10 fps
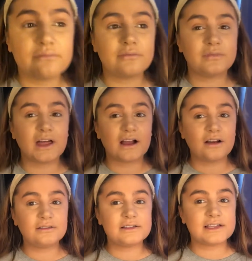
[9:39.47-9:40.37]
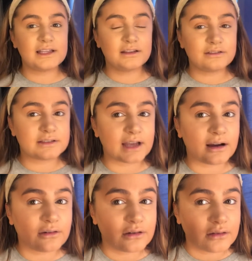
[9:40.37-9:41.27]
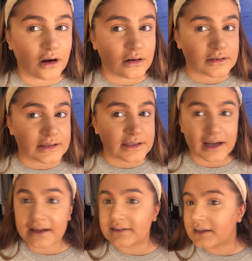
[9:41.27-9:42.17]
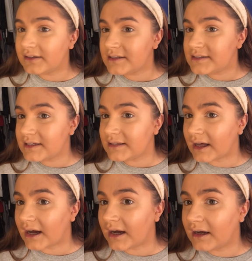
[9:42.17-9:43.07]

that concealer is now oxidized. Can you see that?